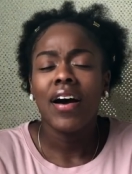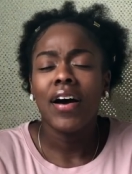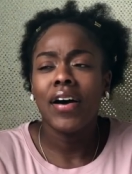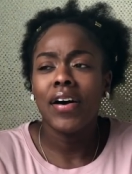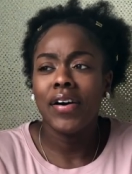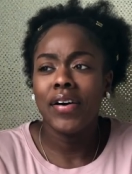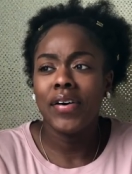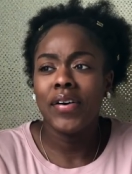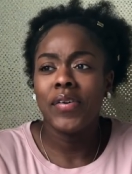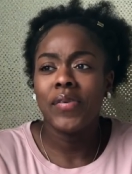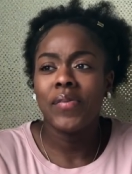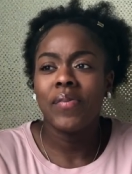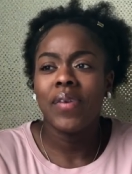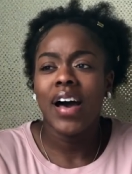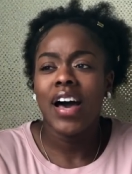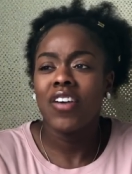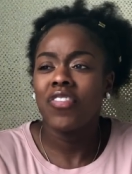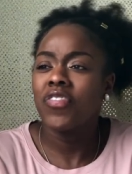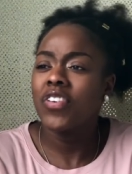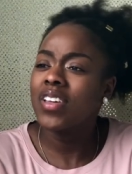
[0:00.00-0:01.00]
um
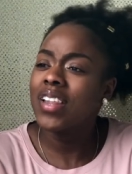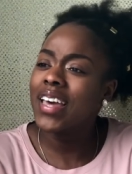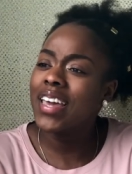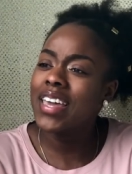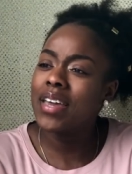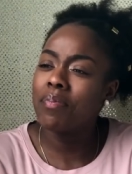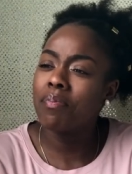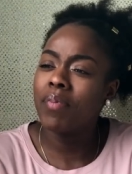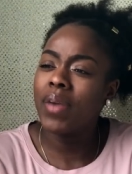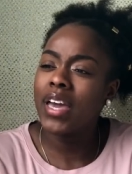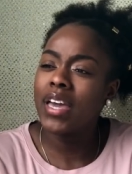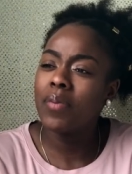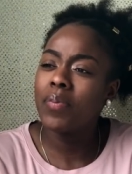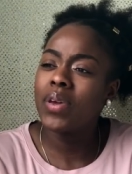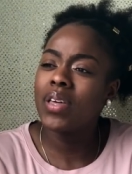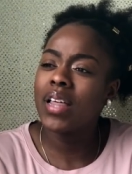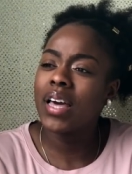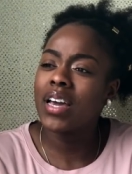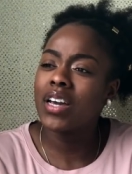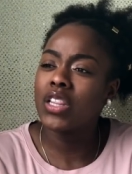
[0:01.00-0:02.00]
i feel like it may
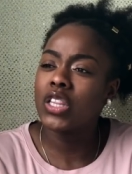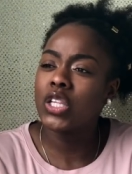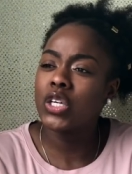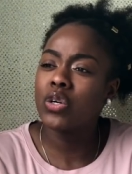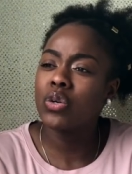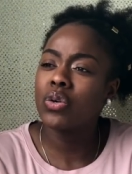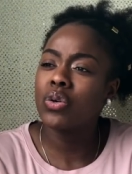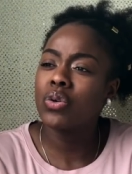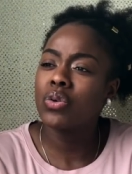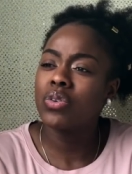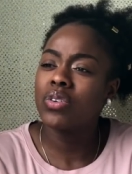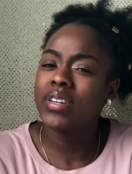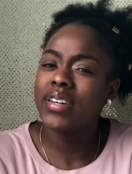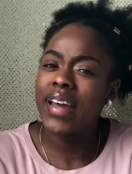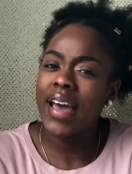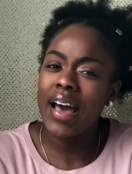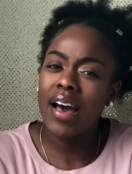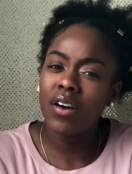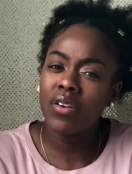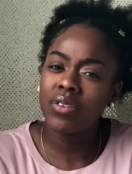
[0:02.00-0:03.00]
be like a little
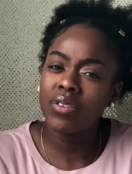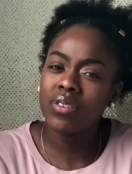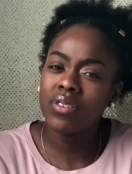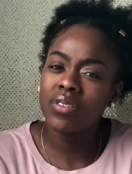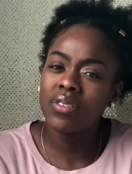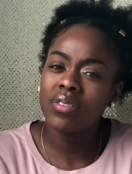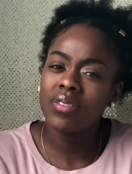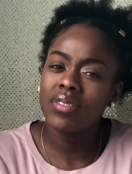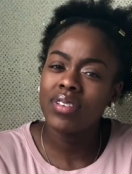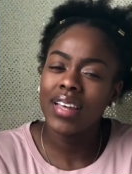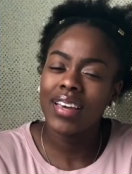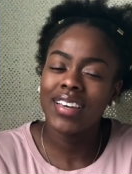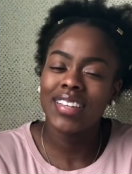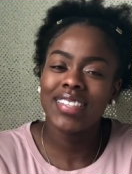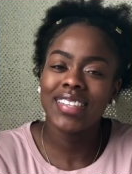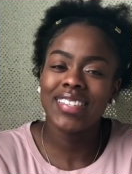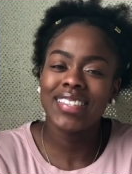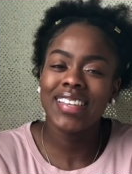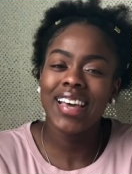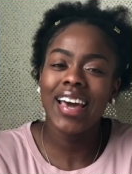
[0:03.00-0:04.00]
down like
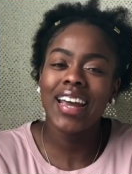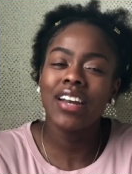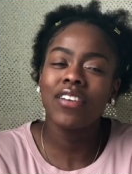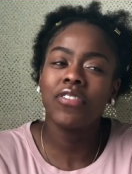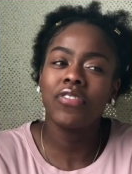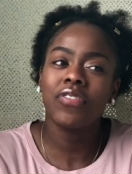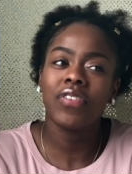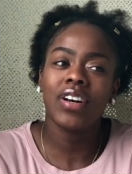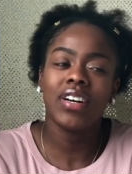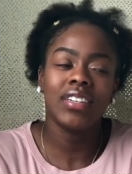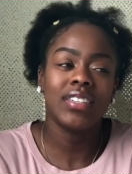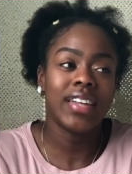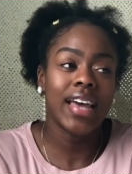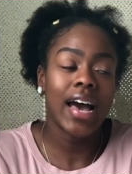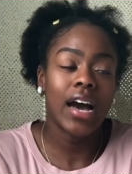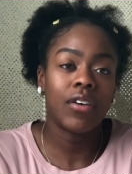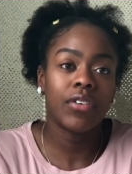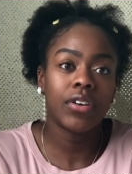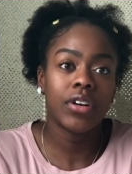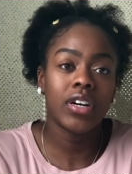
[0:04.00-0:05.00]
it's, it's kind of a
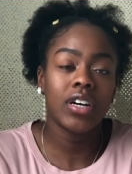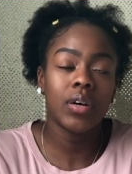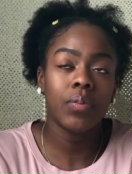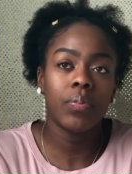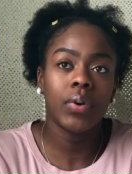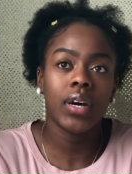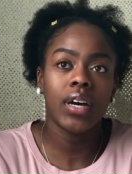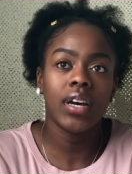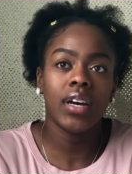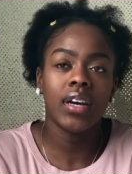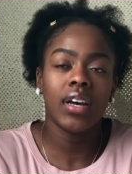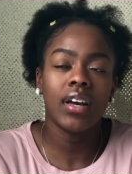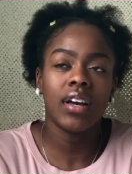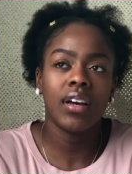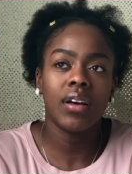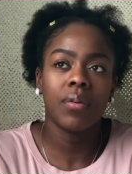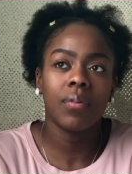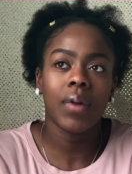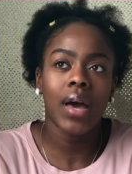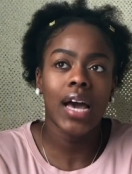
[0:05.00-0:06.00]
downer but
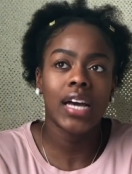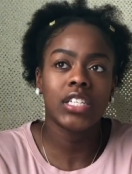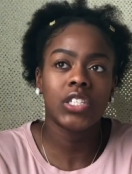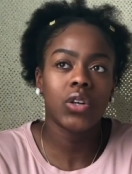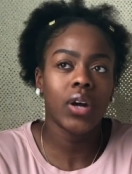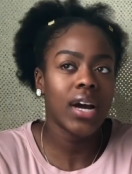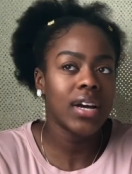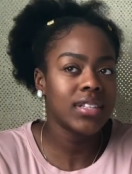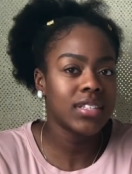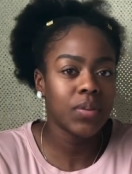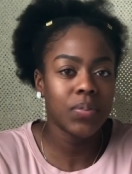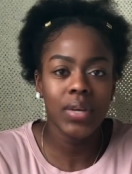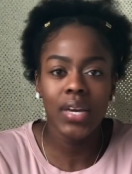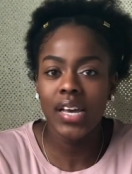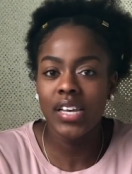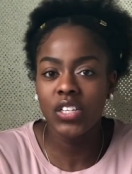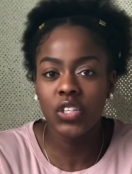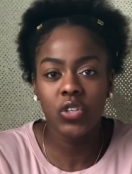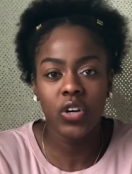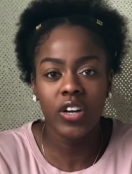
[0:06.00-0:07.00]
um i try to be
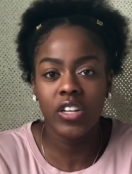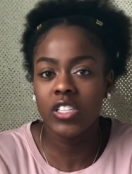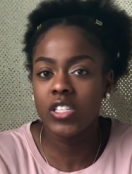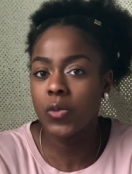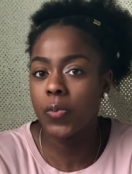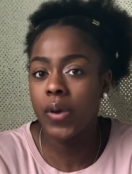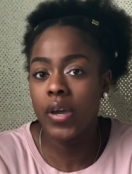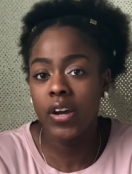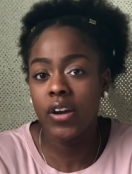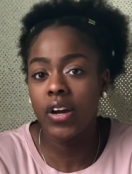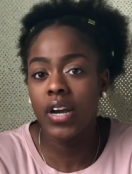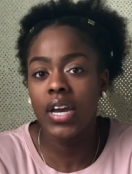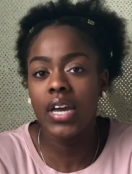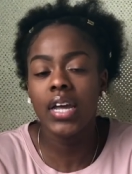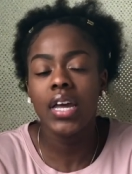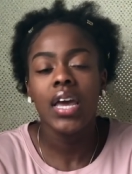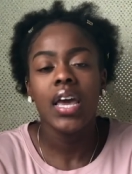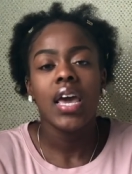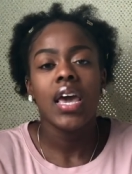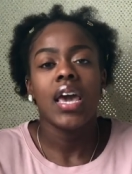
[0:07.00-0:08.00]
as
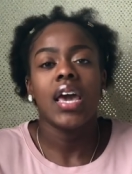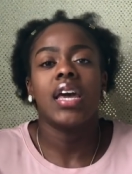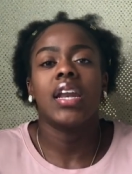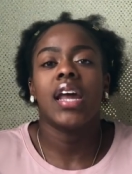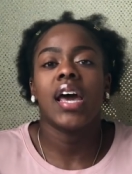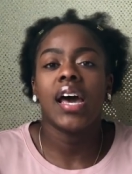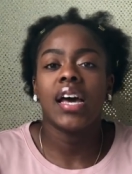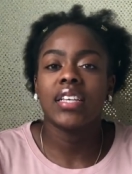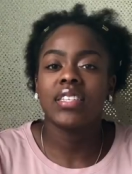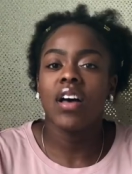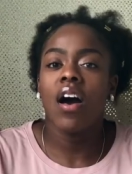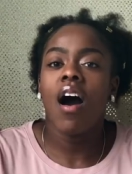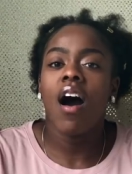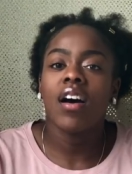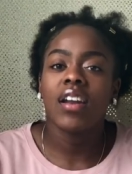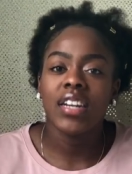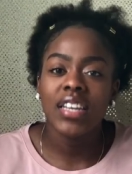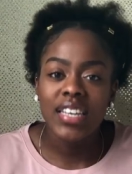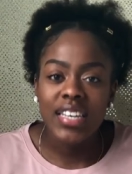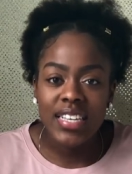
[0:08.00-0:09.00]
transparent and as
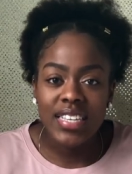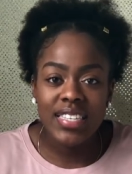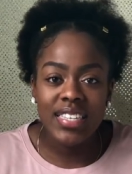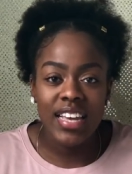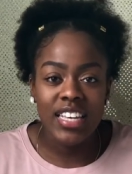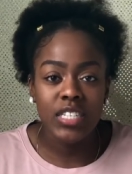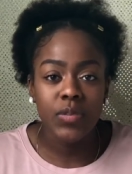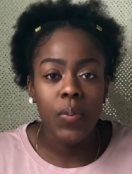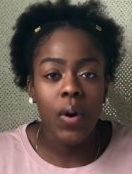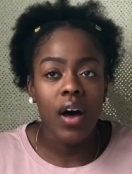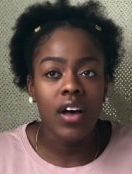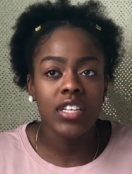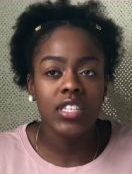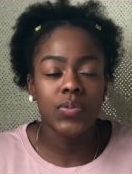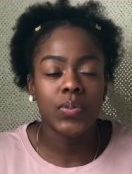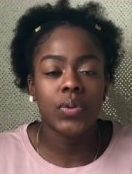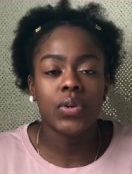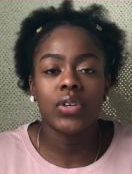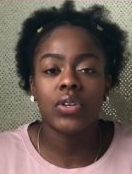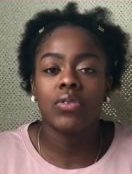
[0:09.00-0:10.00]
honest as
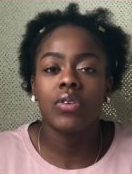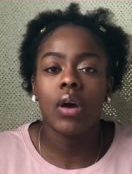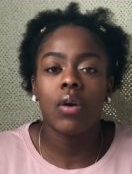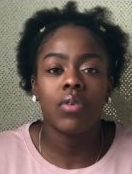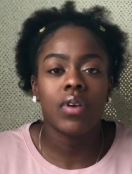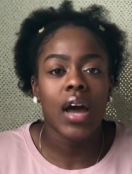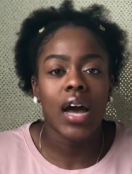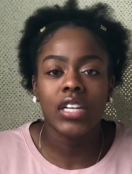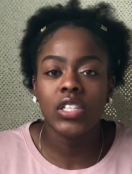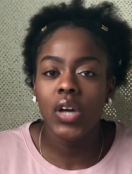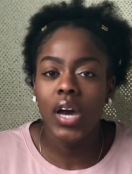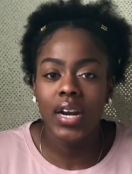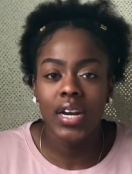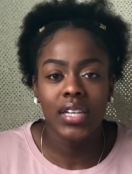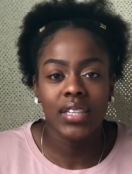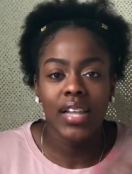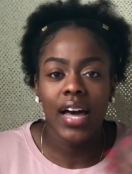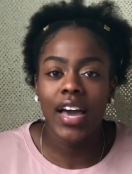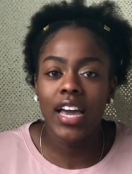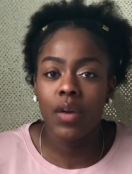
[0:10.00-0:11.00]
possible you know not trying
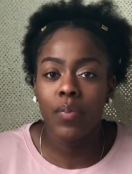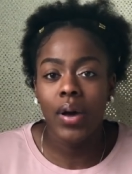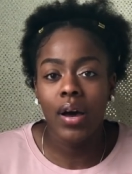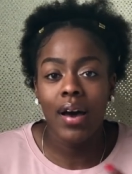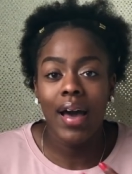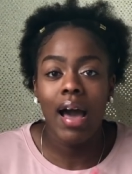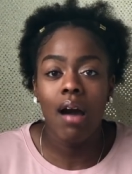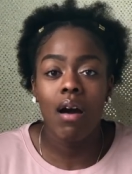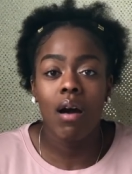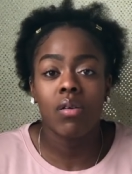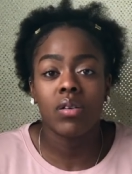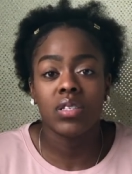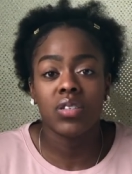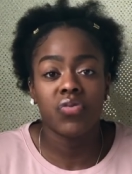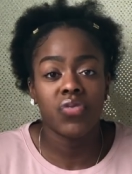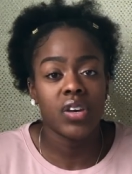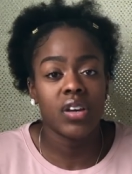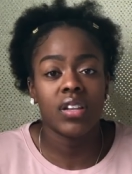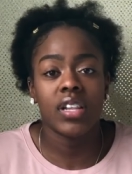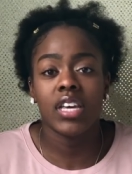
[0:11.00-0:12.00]
to lie about how i
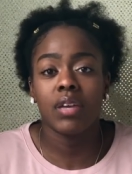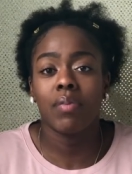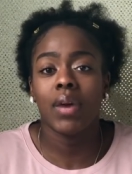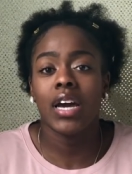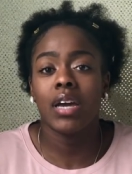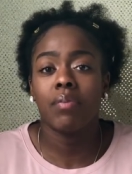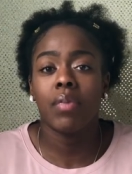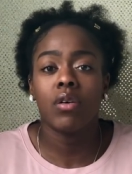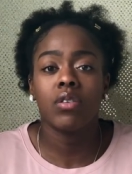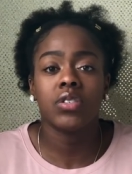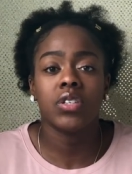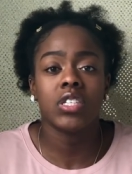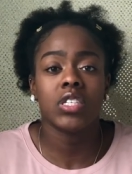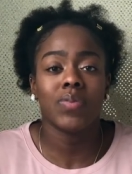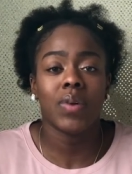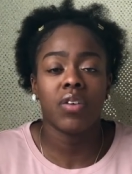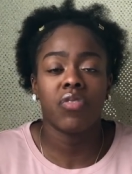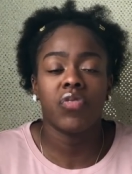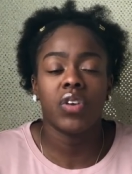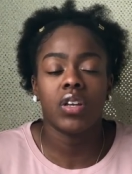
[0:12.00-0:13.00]
was feeling my
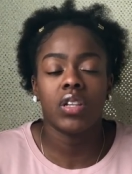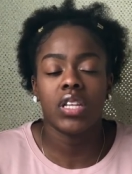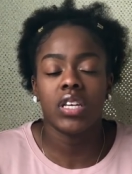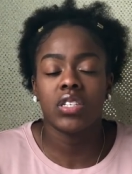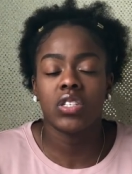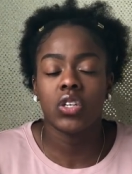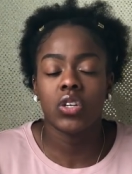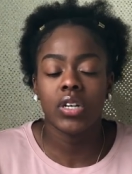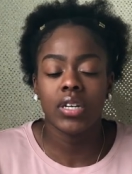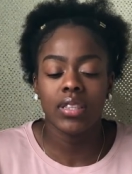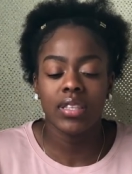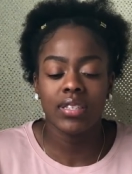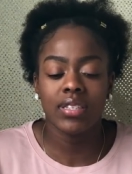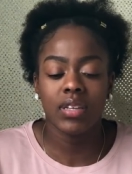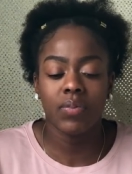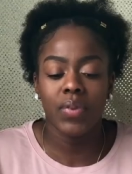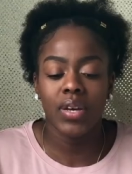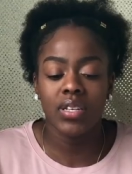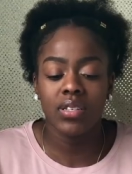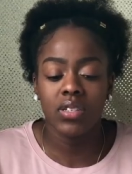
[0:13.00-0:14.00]
emotions my feelings during the
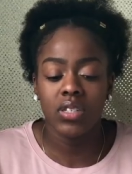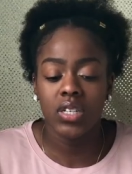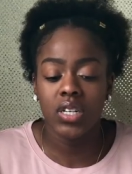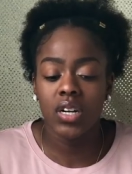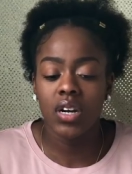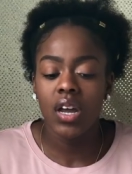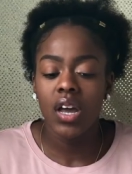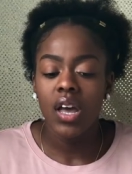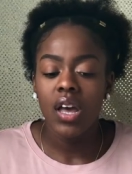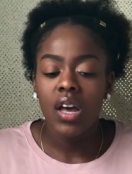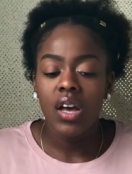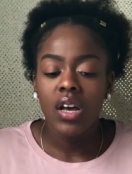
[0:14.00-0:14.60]
semester